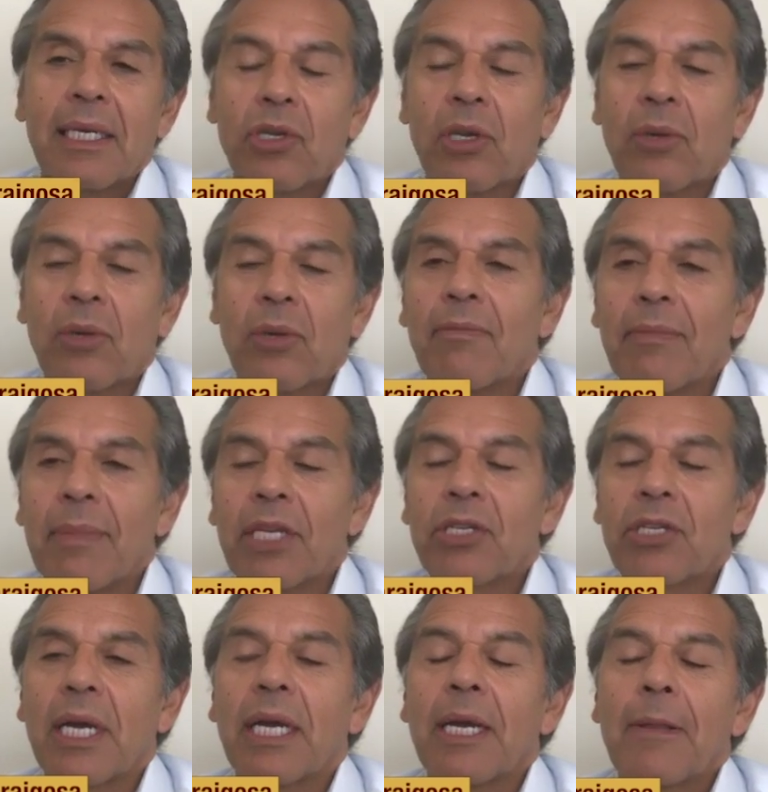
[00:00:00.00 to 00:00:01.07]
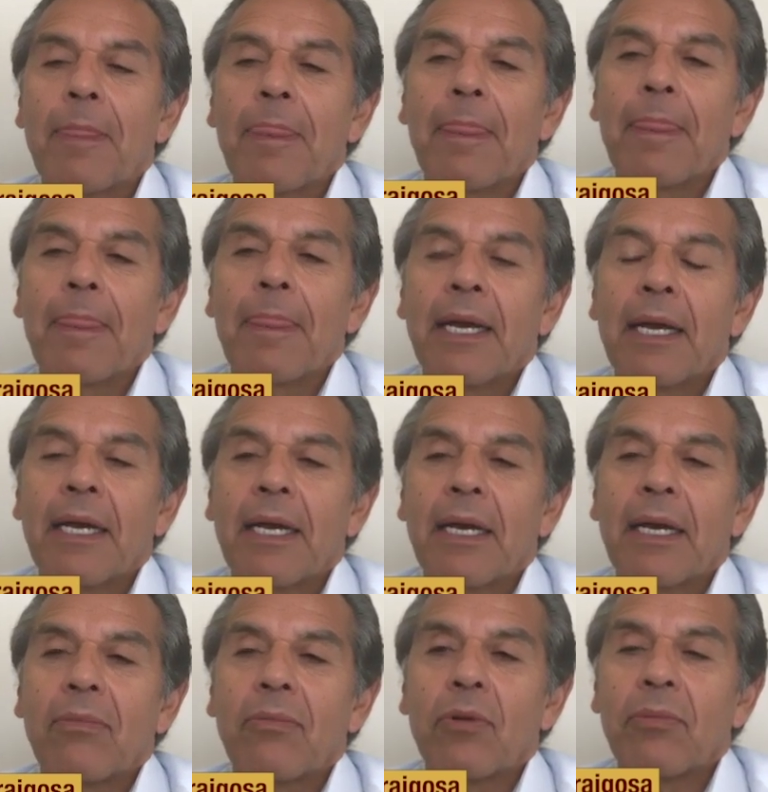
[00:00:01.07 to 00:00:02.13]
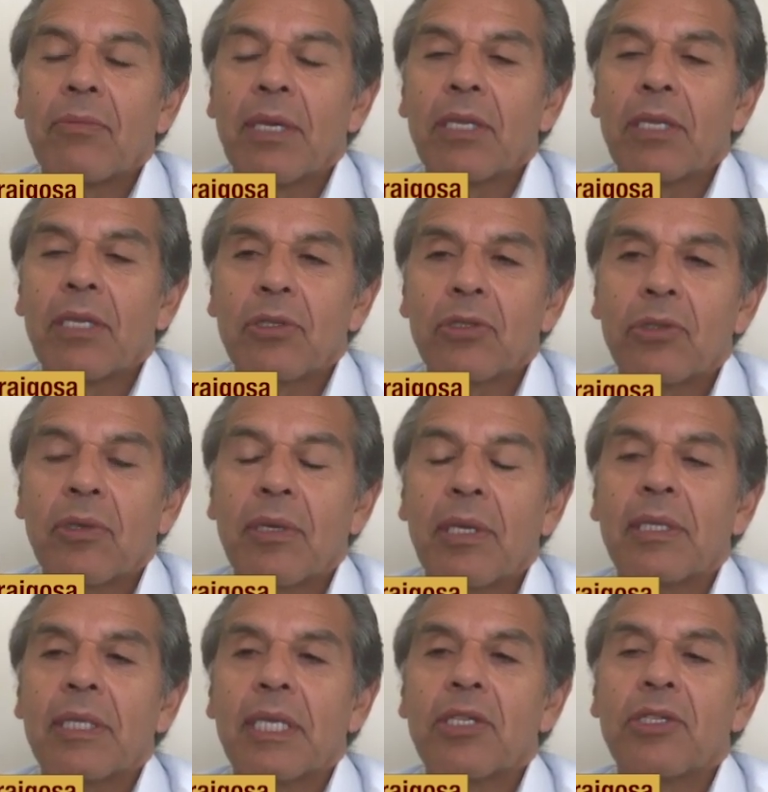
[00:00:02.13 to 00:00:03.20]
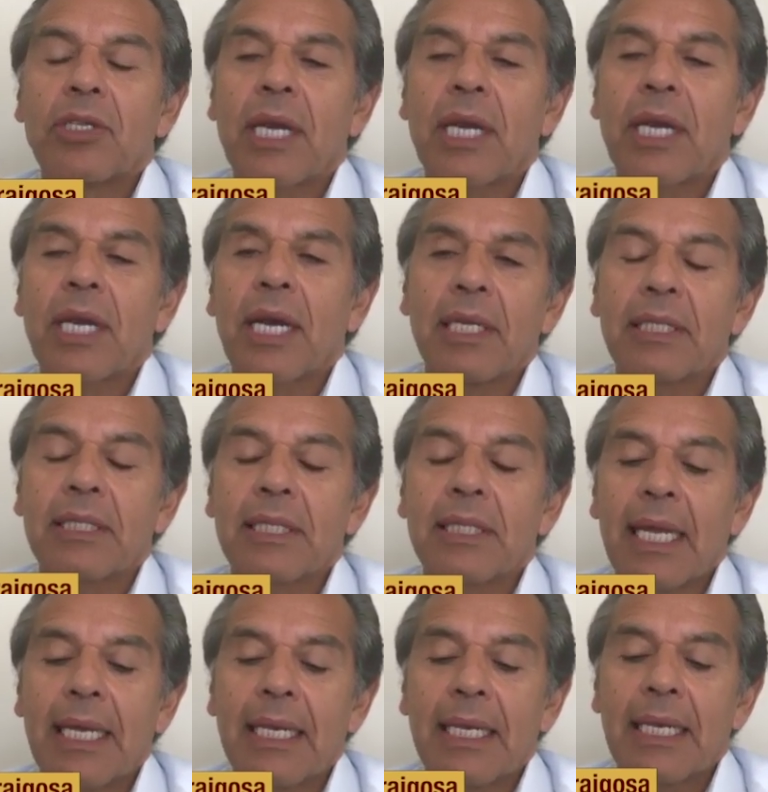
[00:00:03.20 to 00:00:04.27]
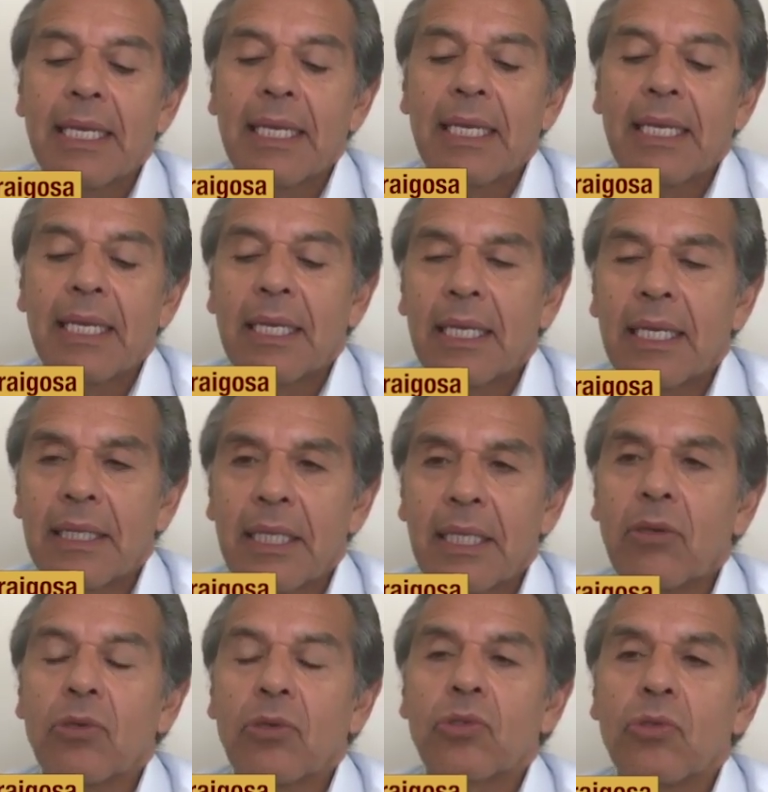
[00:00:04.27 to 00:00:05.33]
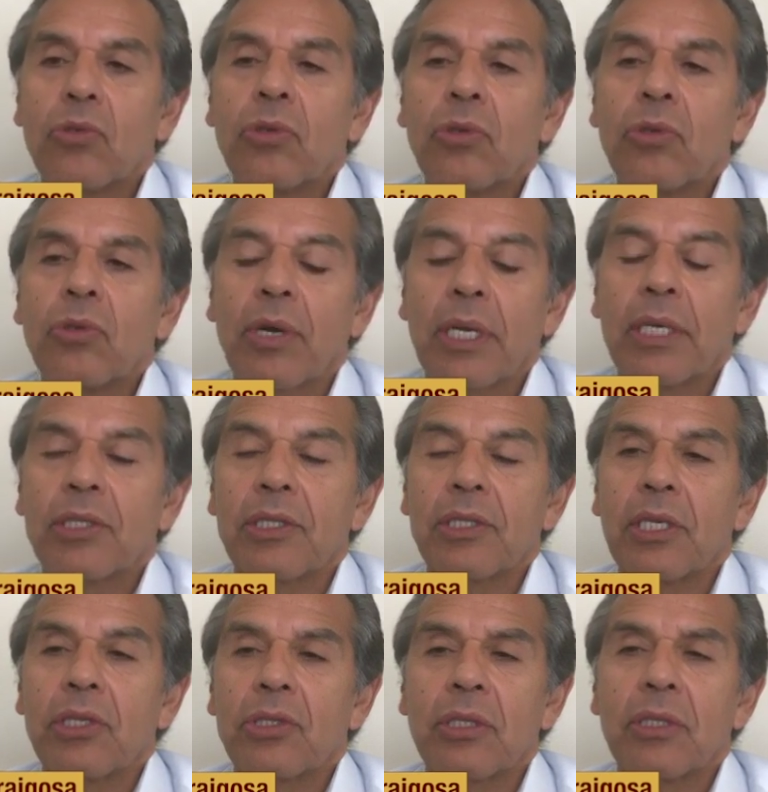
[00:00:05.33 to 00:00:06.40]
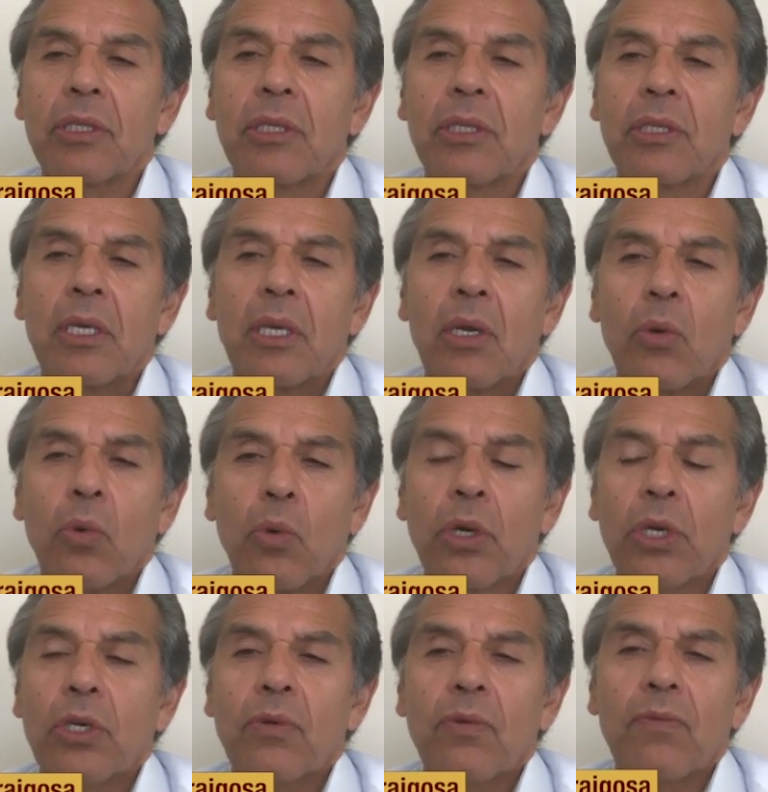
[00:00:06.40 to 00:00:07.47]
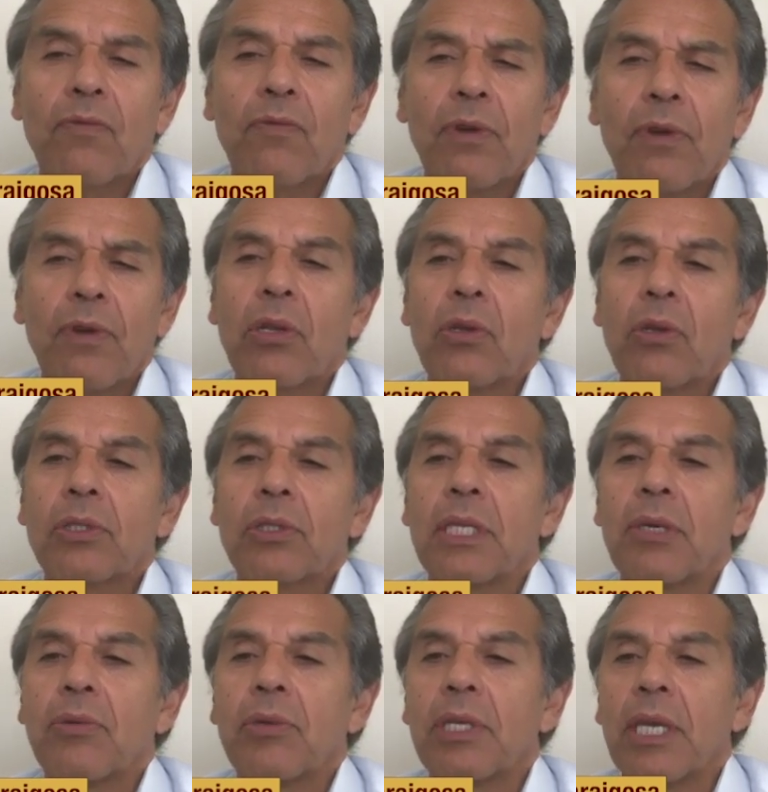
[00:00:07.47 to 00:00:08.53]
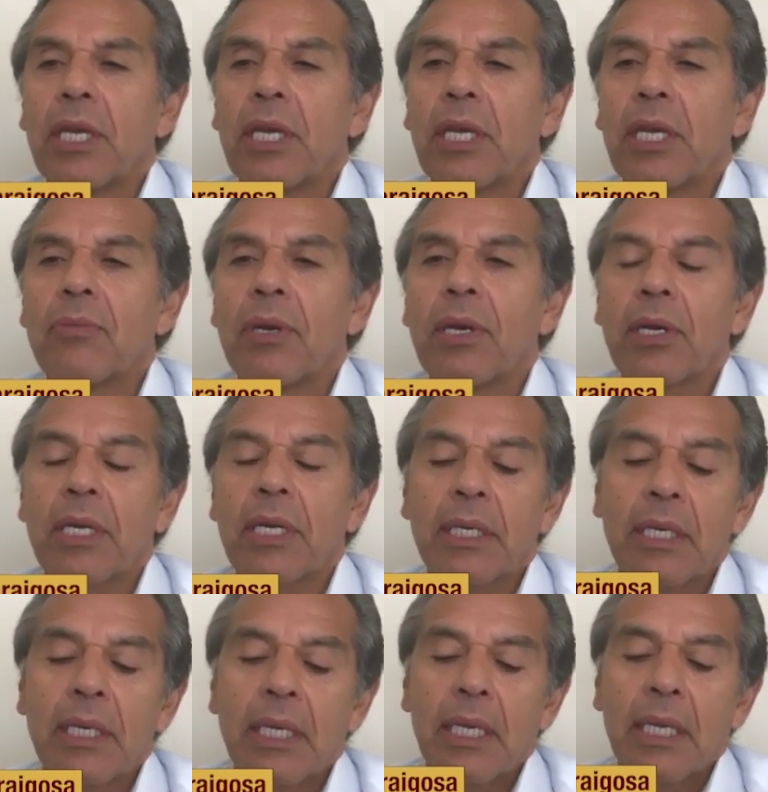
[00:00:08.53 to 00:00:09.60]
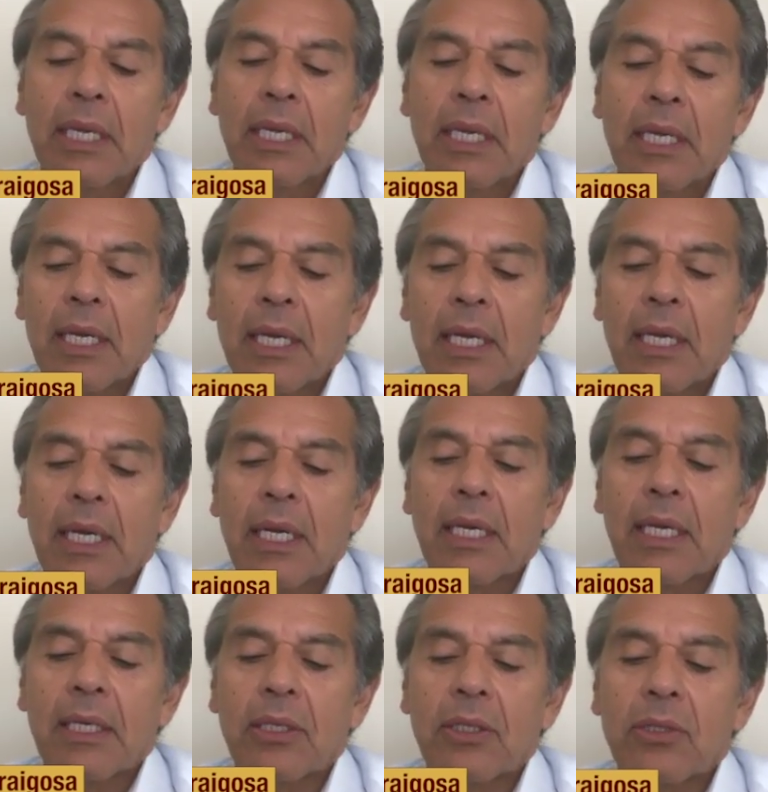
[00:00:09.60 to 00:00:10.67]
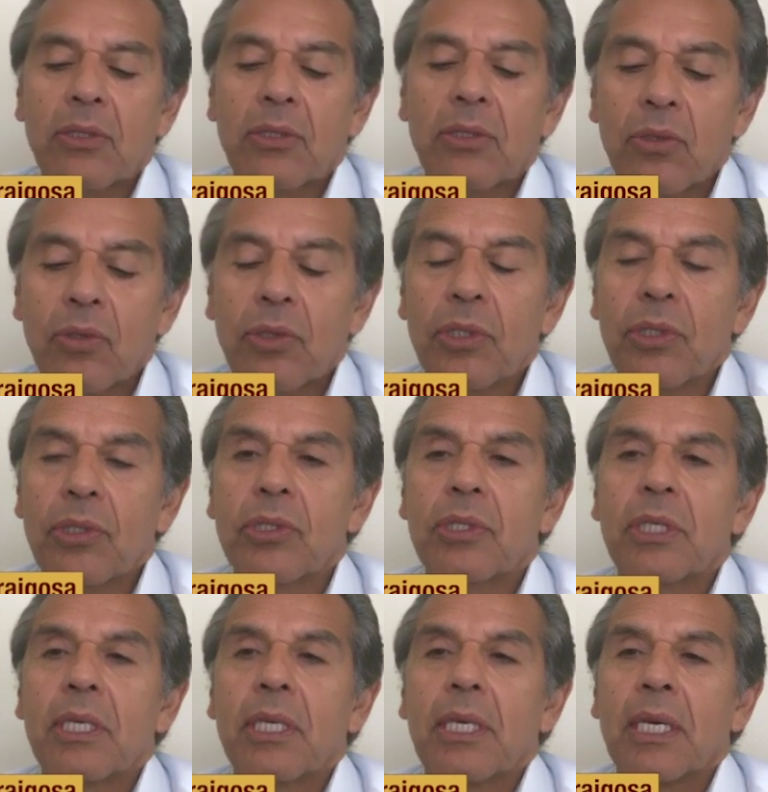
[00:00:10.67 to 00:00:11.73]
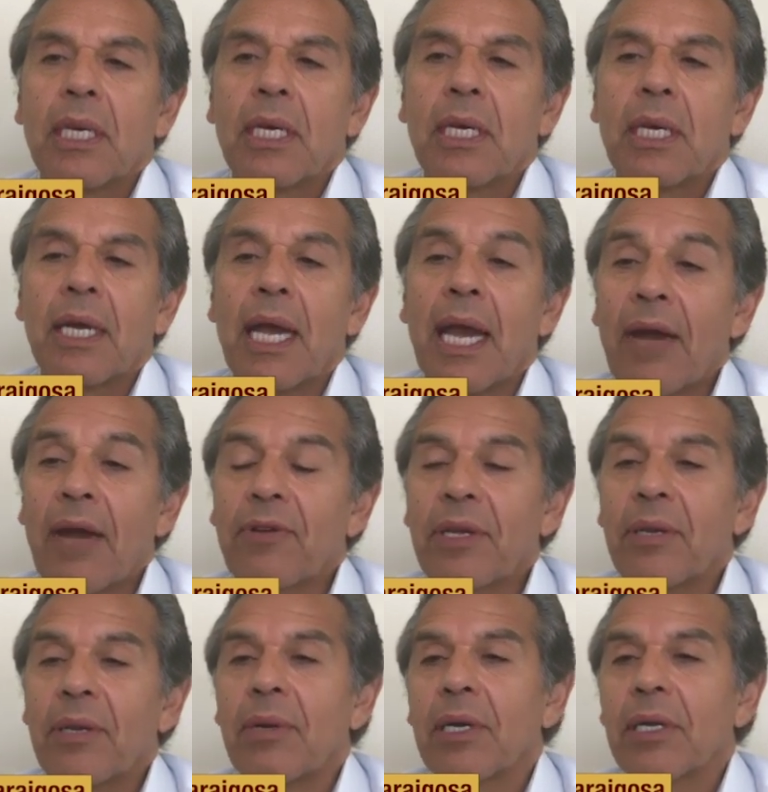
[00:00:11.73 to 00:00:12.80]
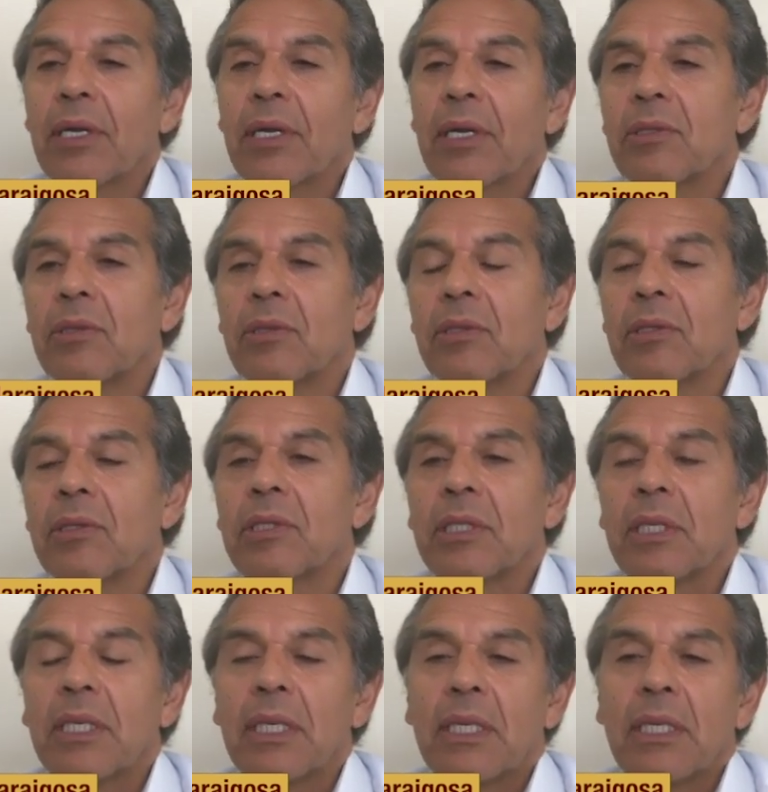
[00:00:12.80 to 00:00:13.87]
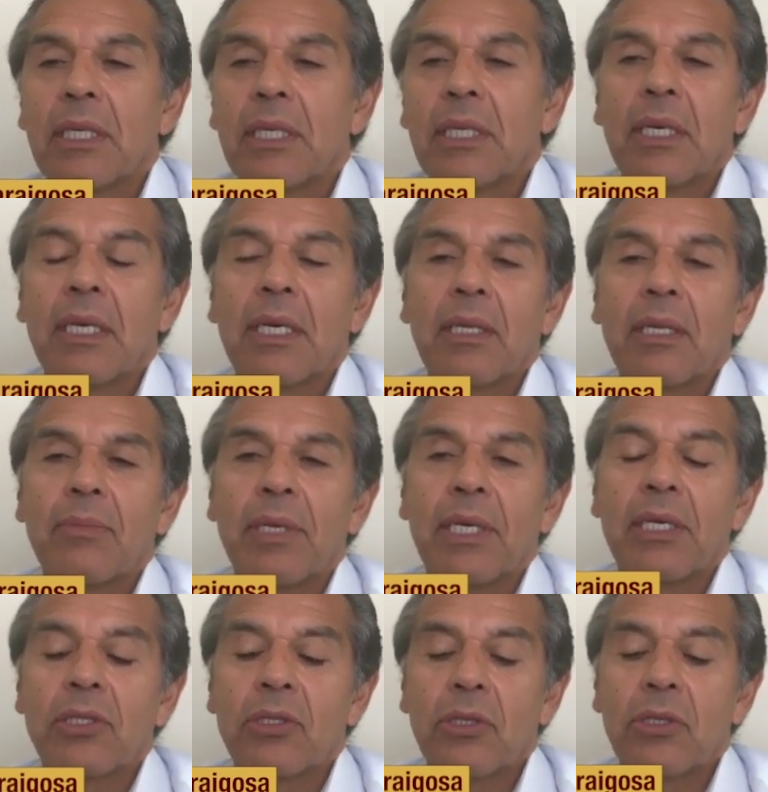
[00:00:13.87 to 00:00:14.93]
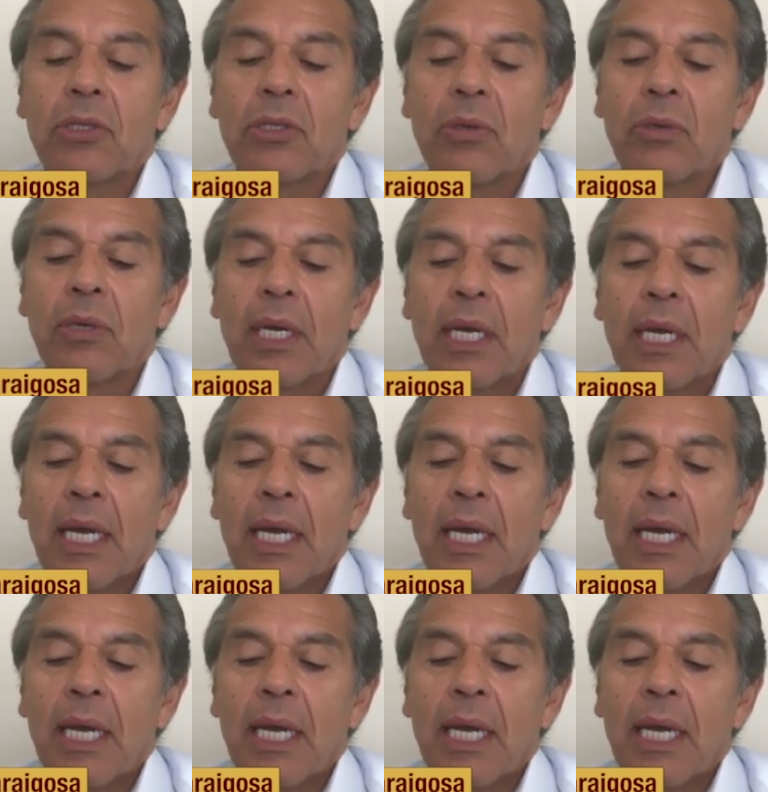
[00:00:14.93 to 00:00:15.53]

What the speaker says: chairman of MECHA, Movimiento Estudiantil Chicano de Aztlán, Latino student organization. Worked very closely with the Asian American students, African American students, BSU,